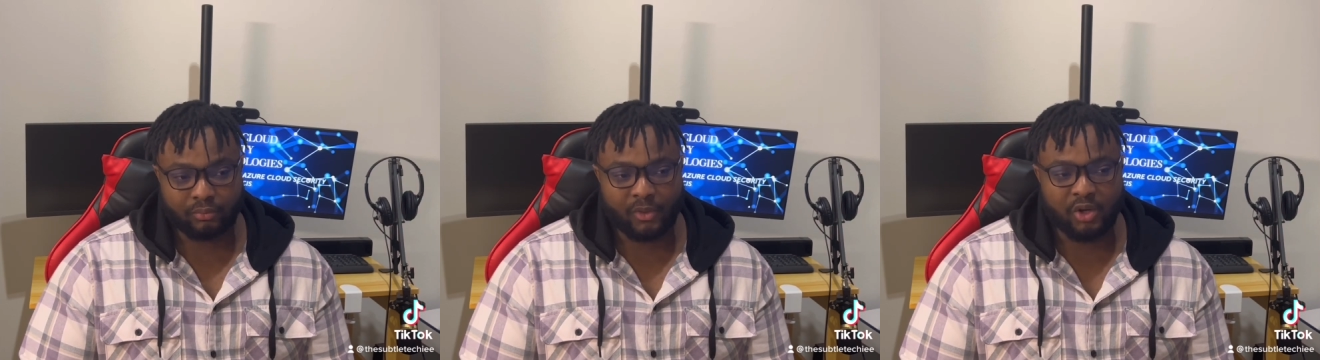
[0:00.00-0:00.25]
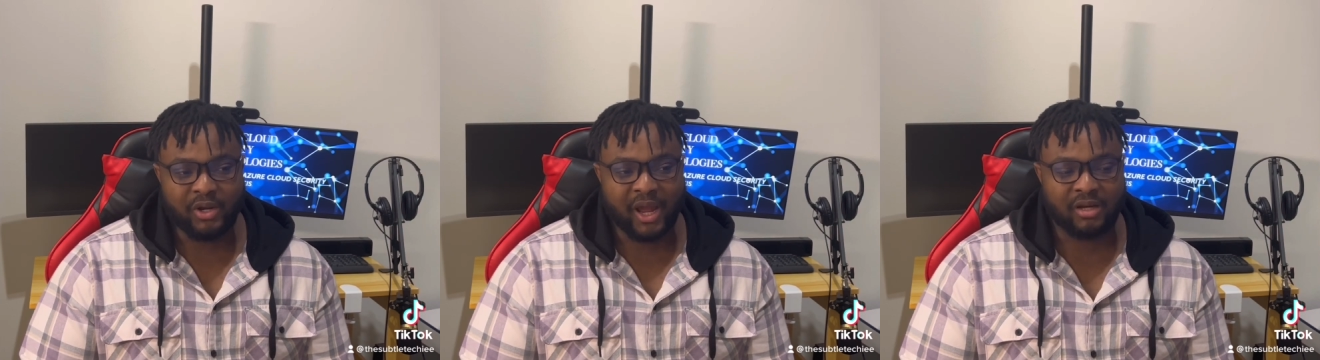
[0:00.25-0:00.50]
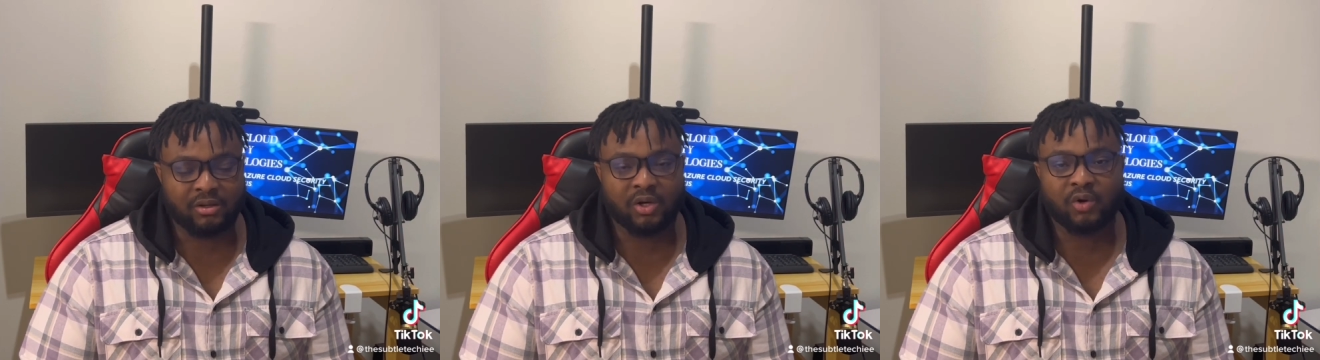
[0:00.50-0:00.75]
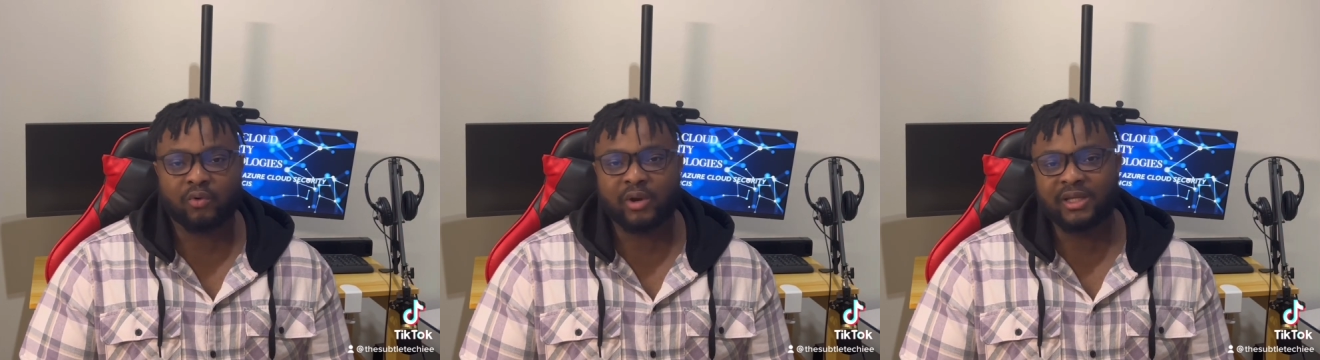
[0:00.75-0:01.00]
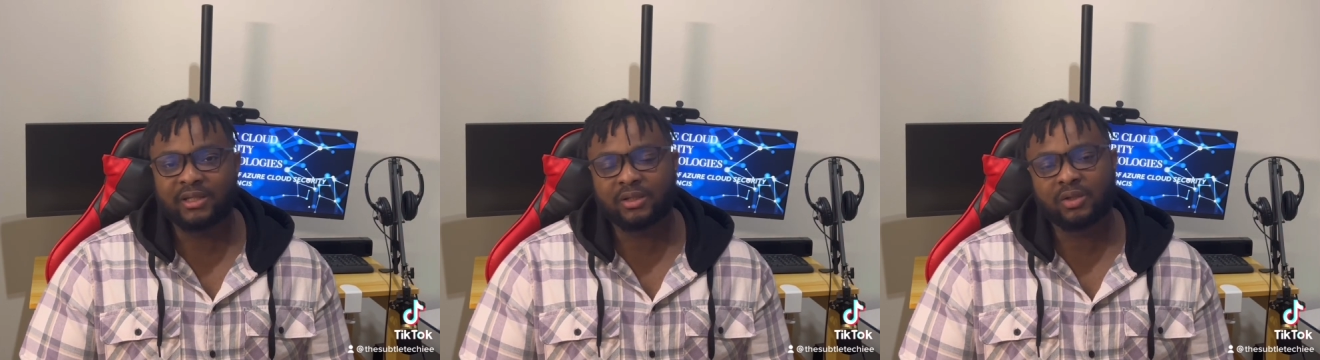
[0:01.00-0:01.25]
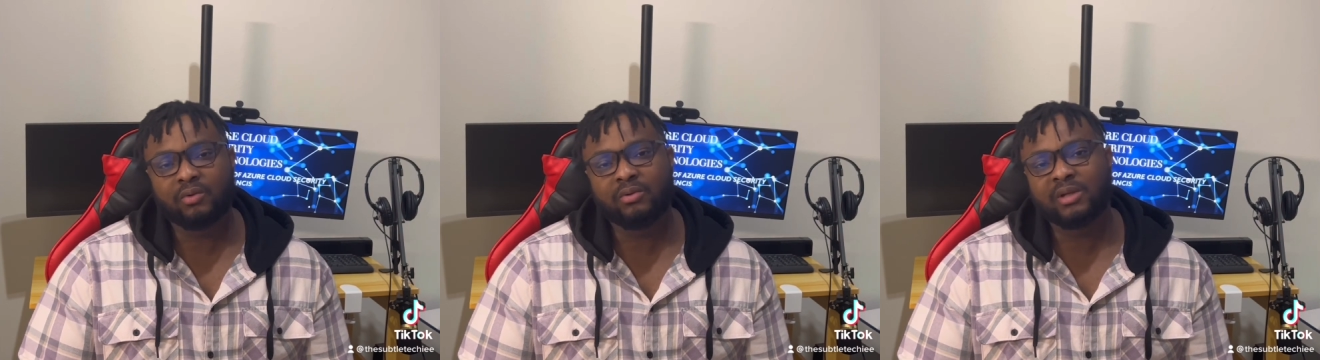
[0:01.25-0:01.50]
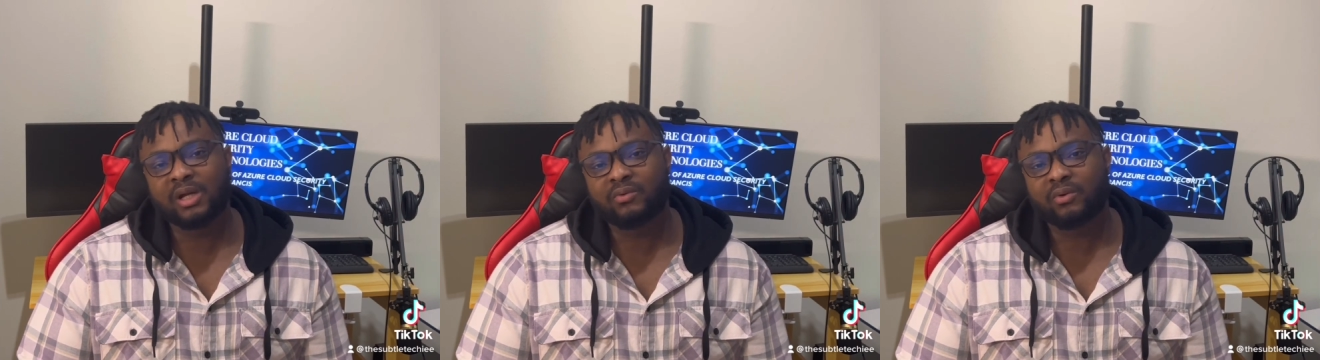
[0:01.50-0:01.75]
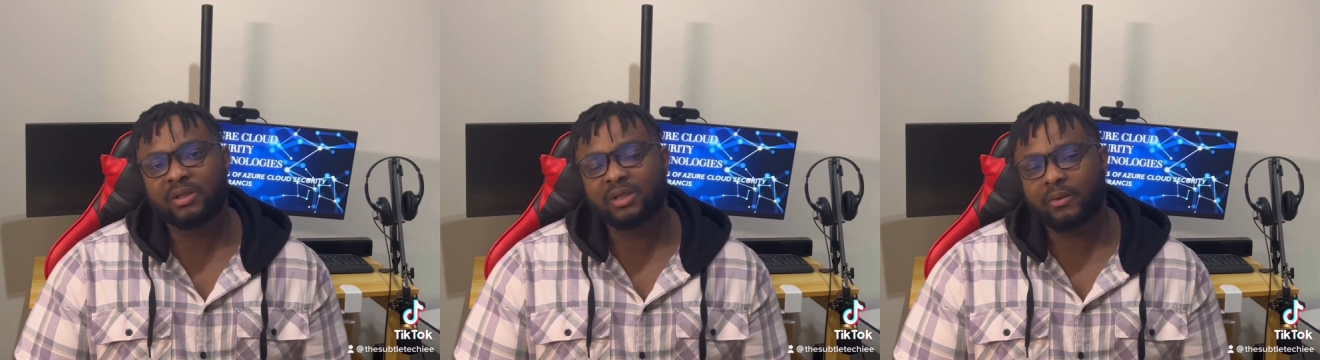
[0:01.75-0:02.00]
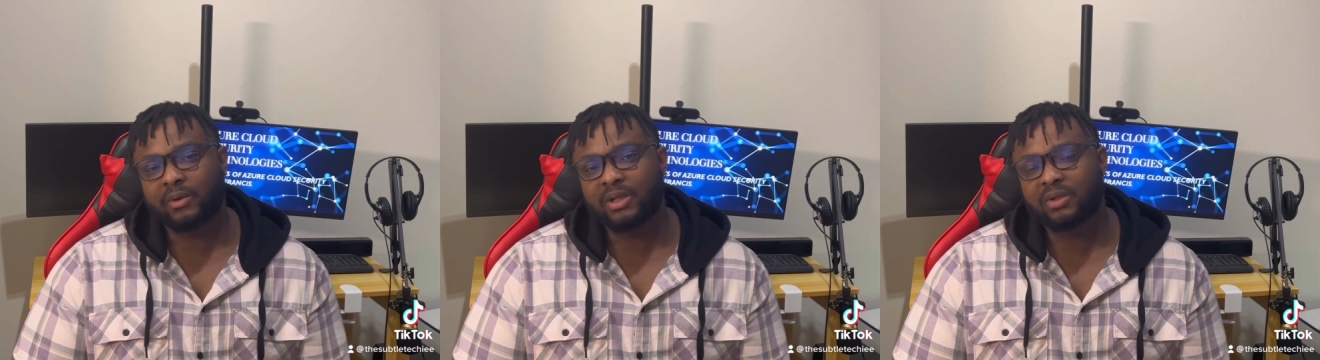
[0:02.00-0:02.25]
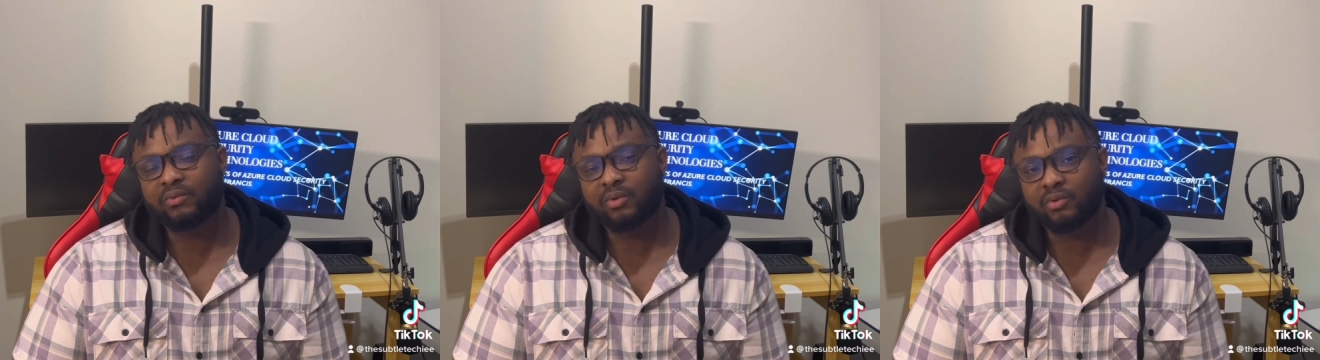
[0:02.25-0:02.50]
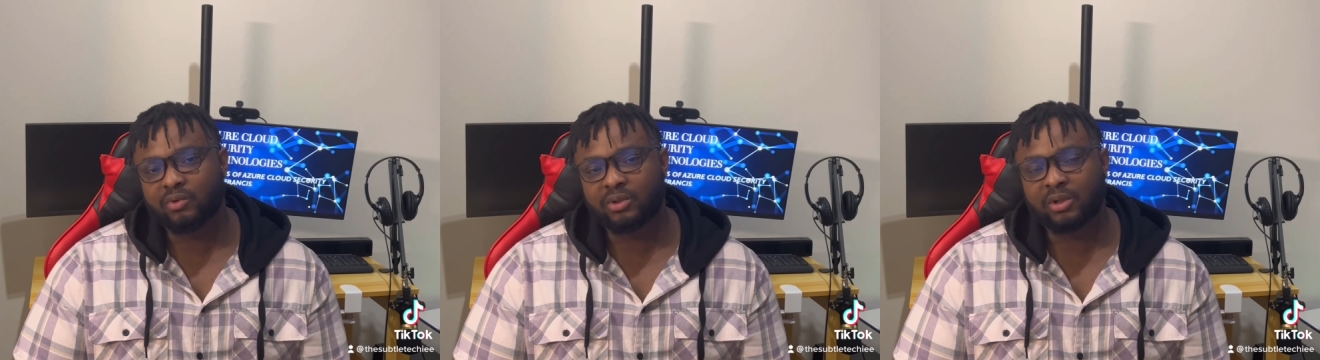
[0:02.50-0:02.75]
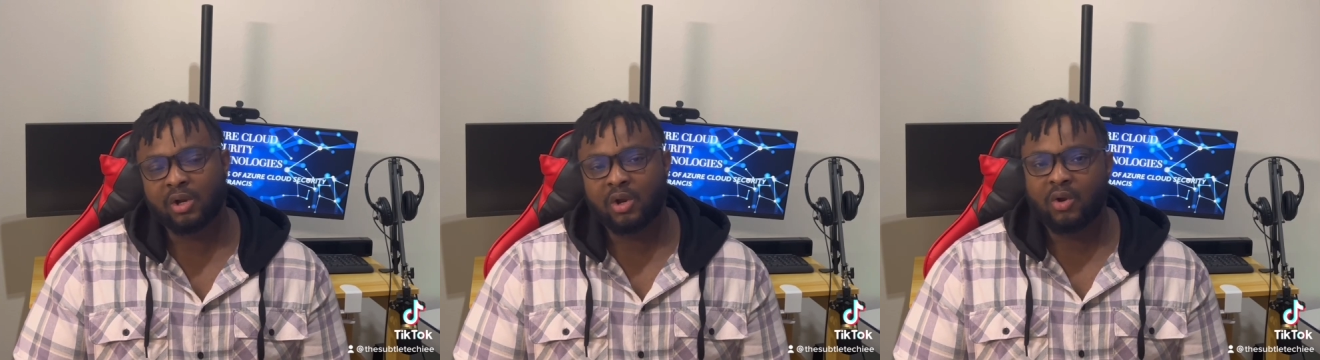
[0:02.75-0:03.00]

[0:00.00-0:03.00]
you cannot create two network security rules